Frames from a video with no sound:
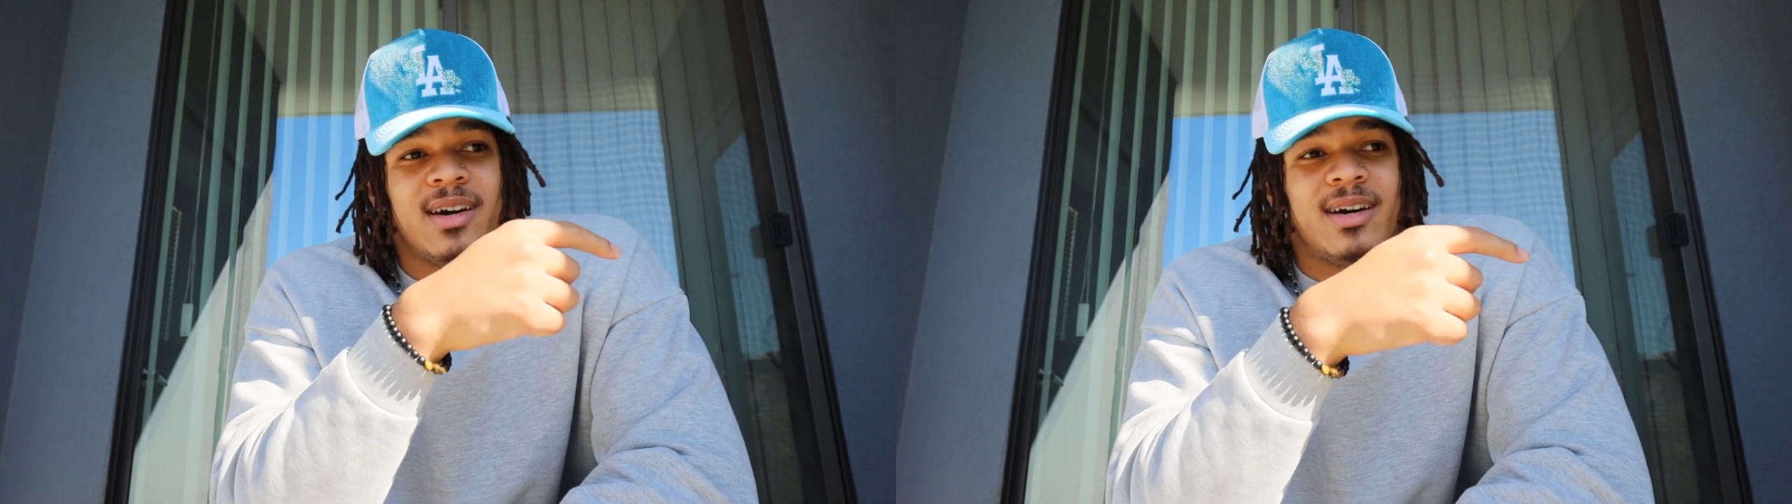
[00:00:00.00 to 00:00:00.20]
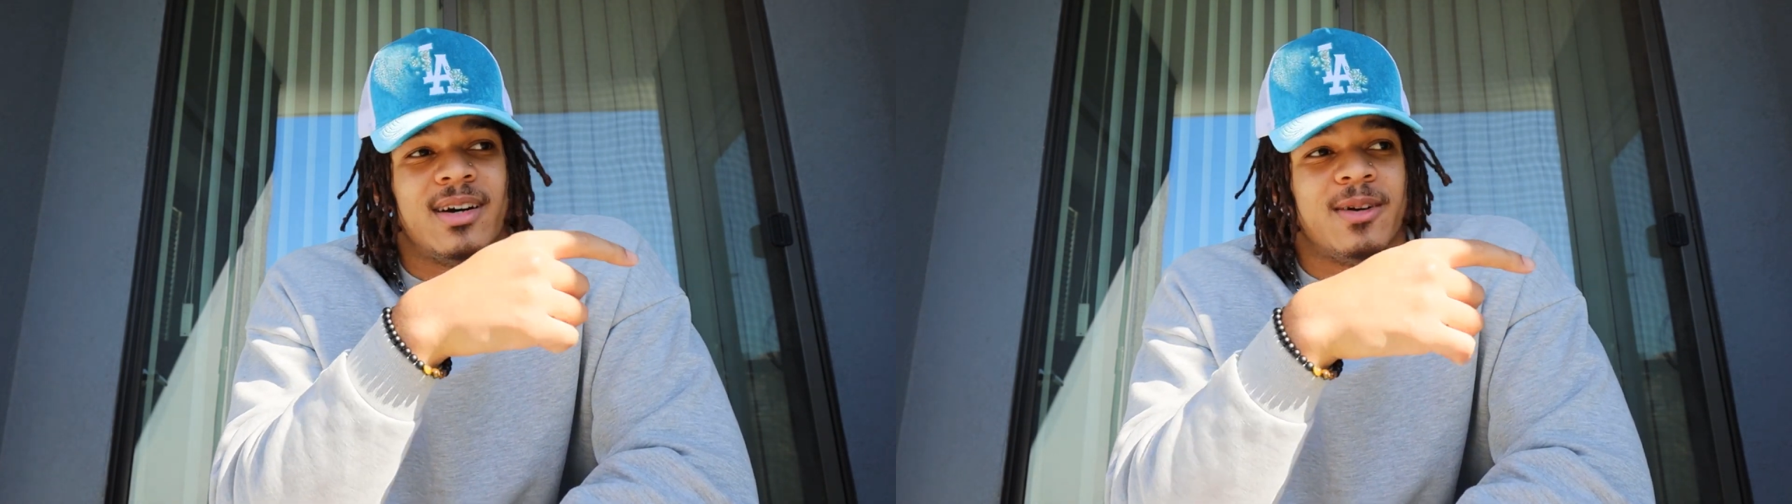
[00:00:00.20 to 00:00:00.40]

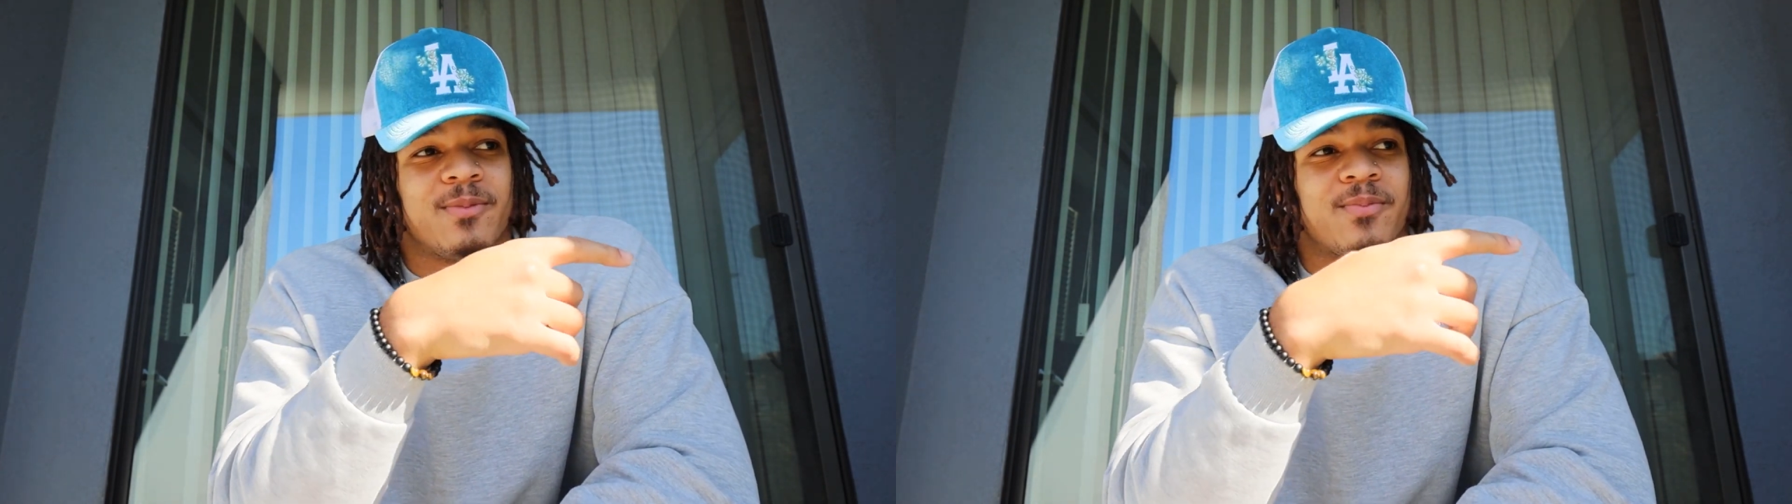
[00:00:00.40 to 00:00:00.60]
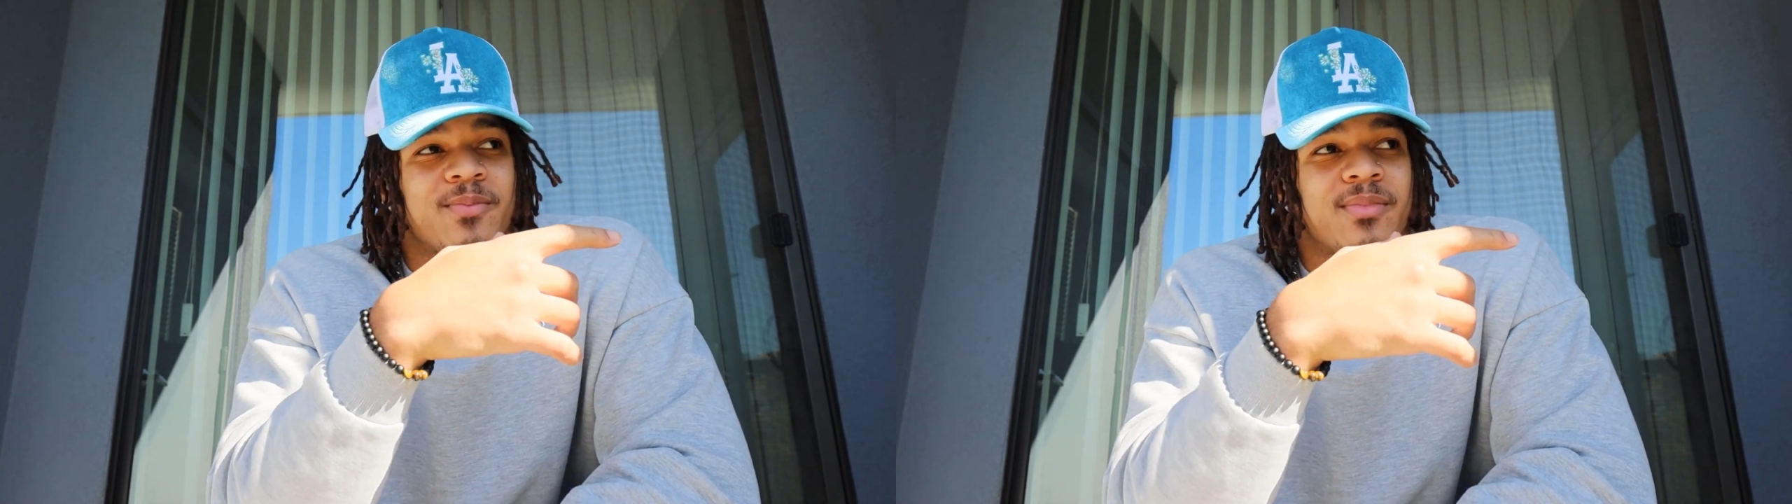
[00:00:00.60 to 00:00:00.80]

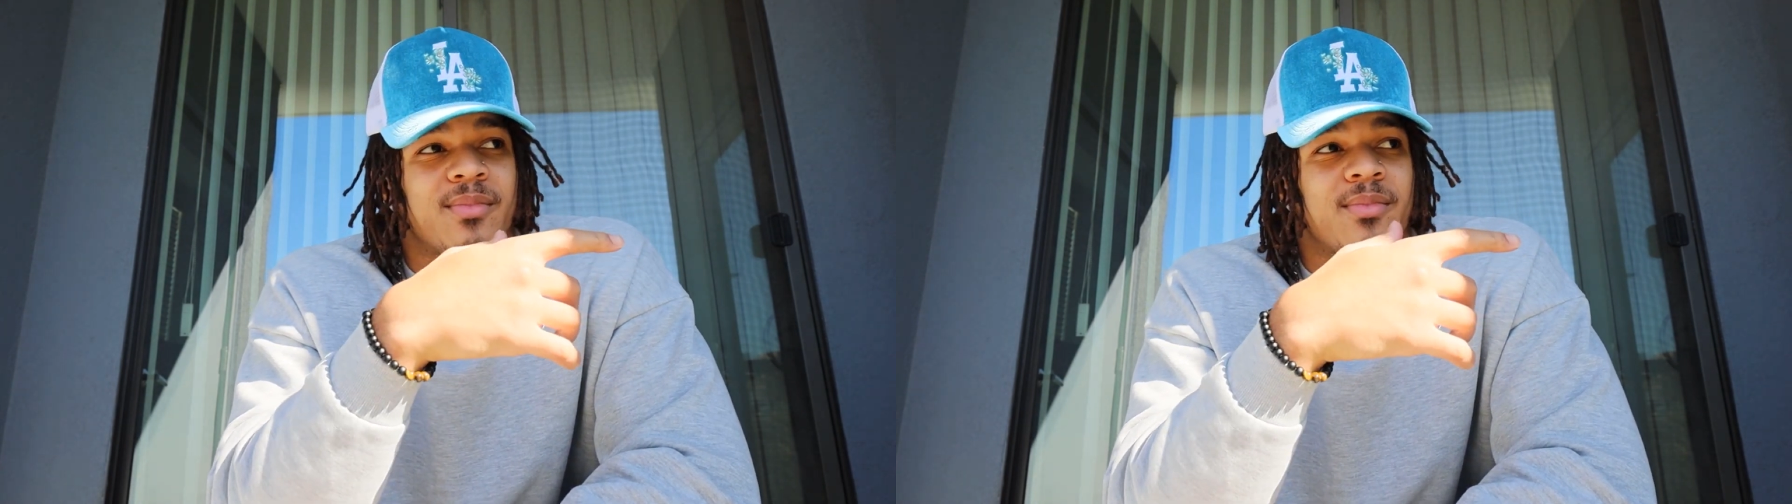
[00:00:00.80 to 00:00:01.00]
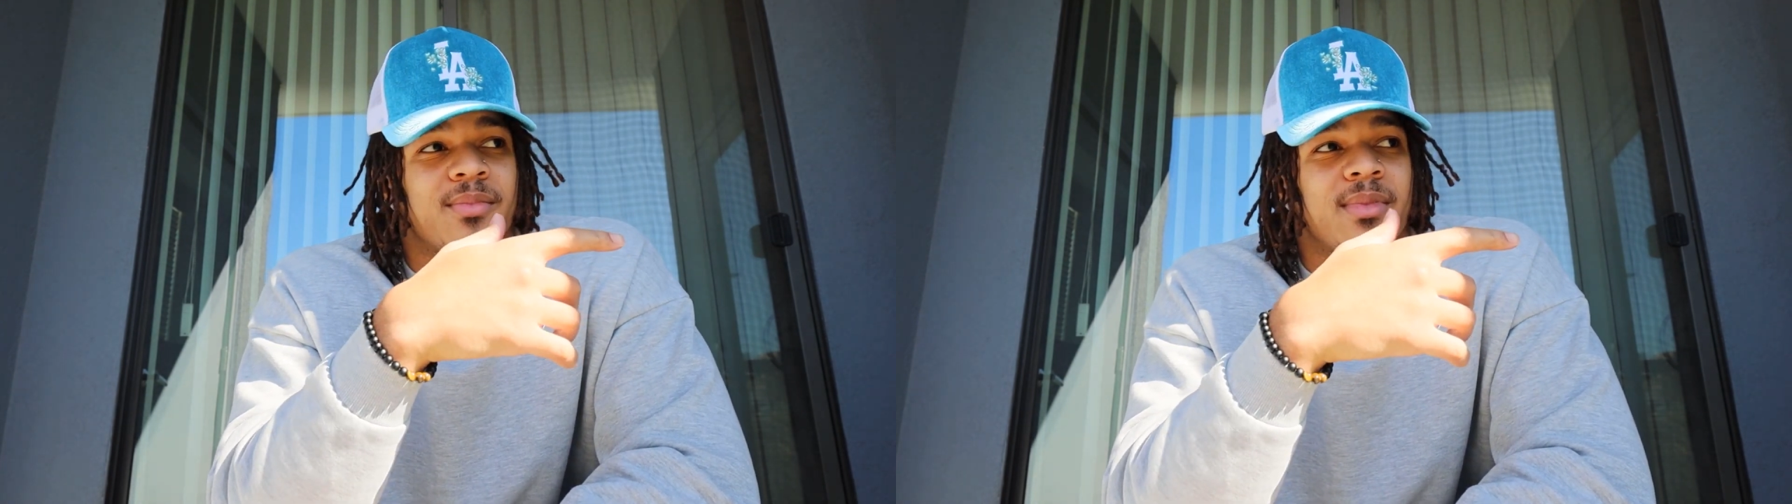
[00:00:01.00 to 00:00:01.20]

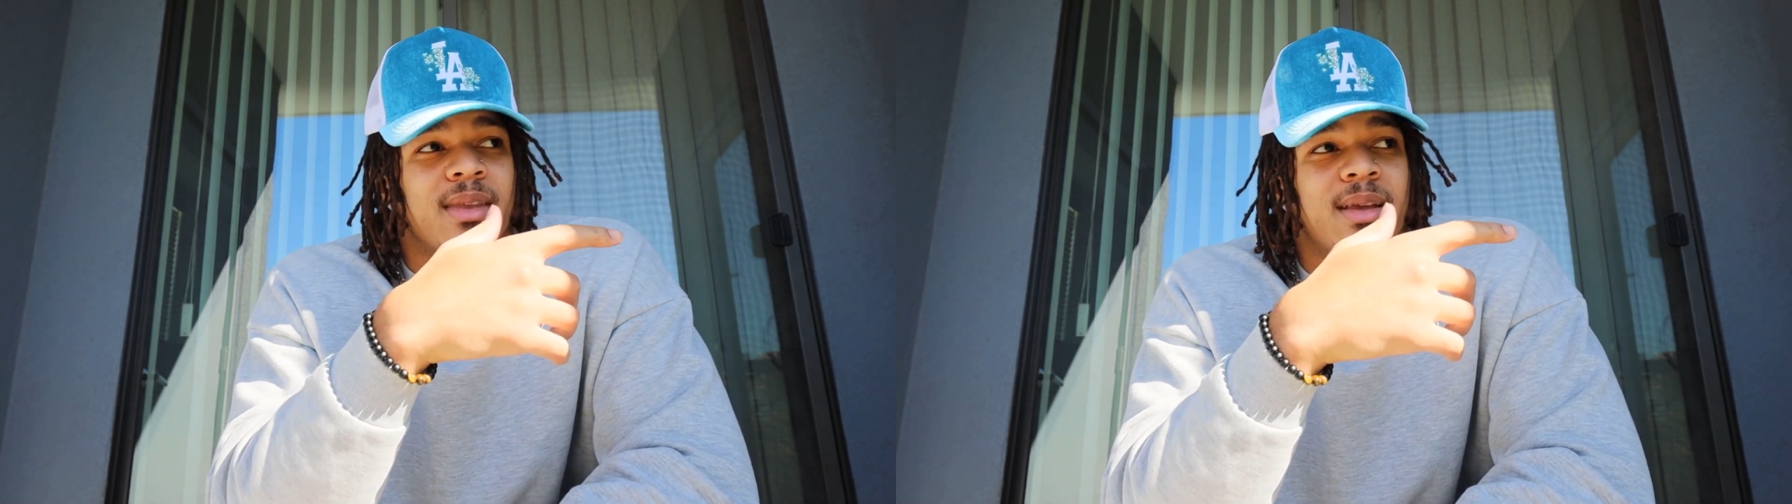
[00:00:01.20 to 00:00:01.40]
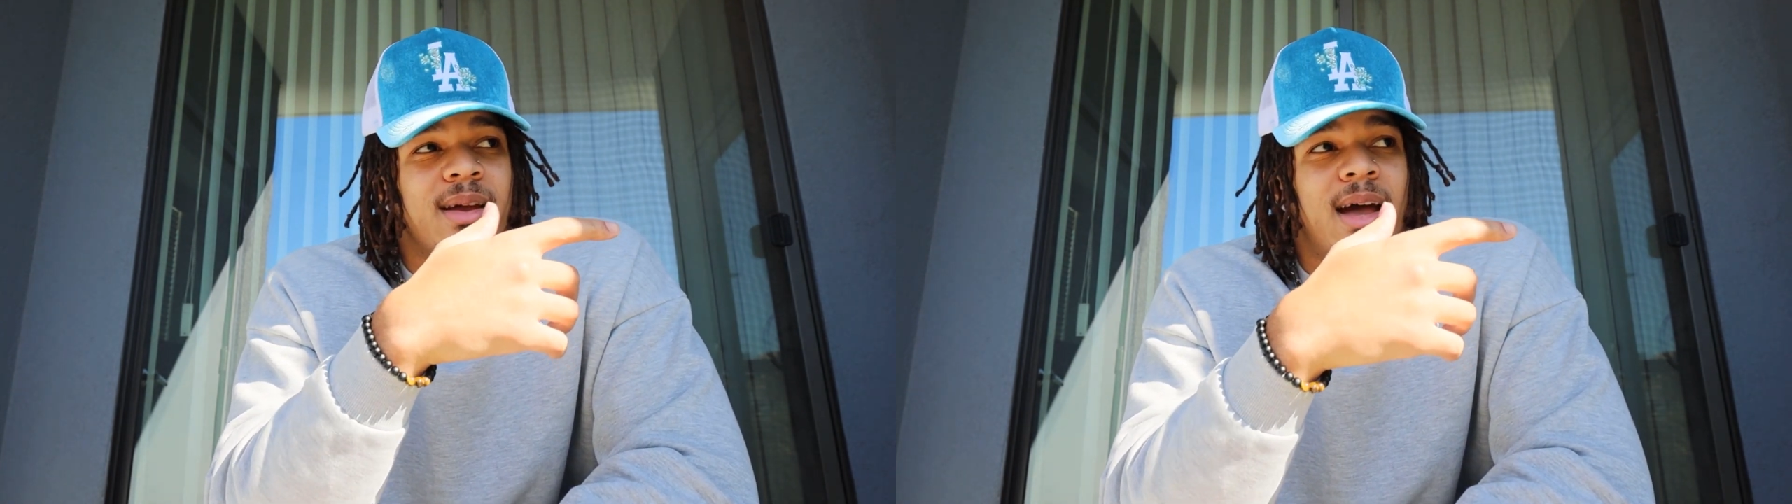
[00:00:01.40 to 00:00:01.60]

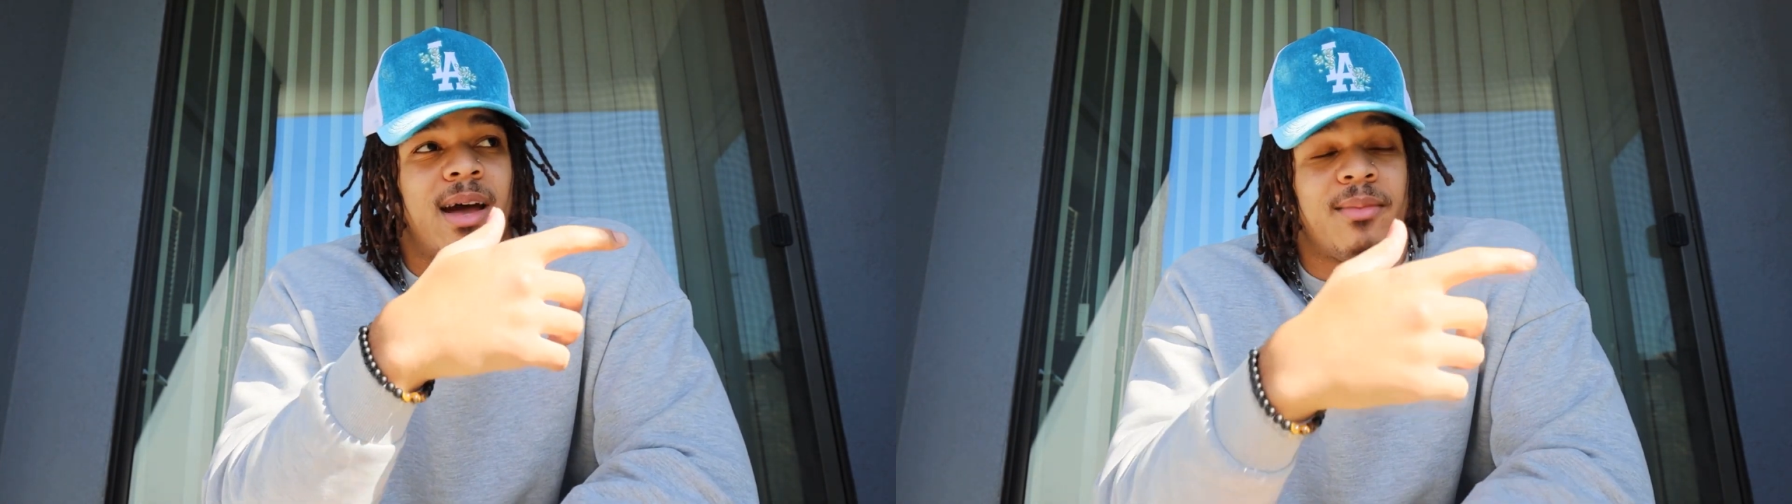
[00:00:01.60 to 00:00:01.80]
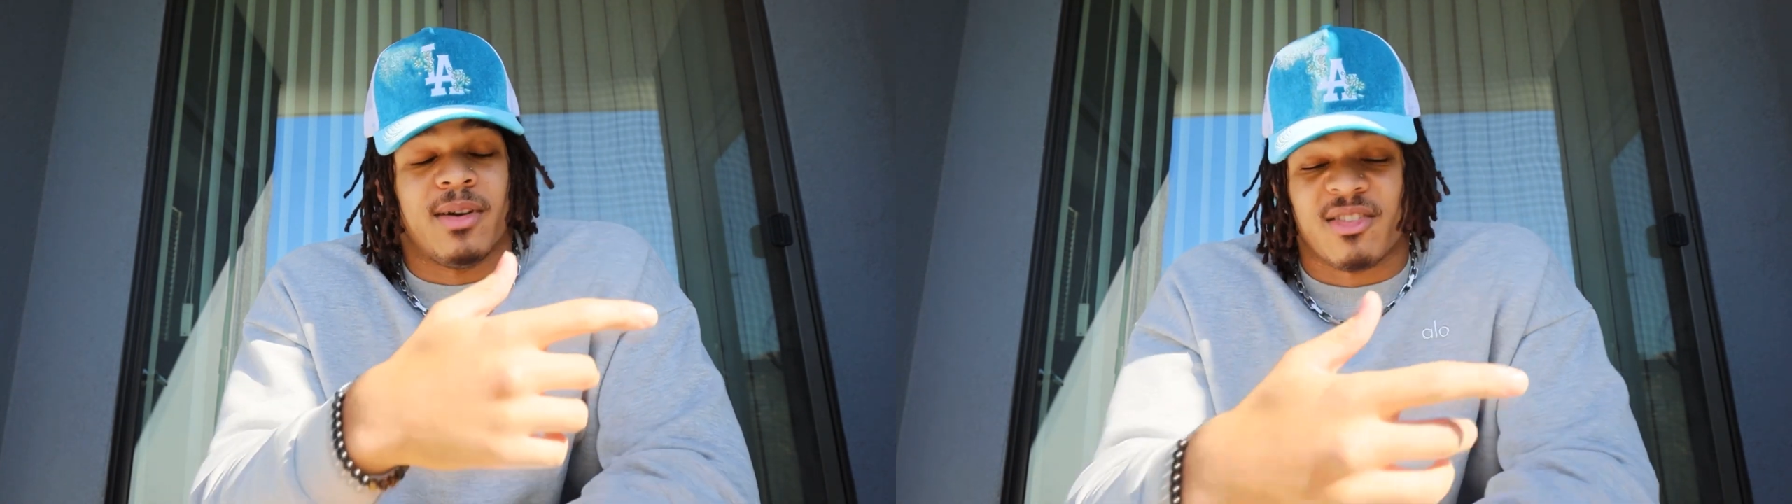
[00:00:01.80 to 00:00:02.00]
I'm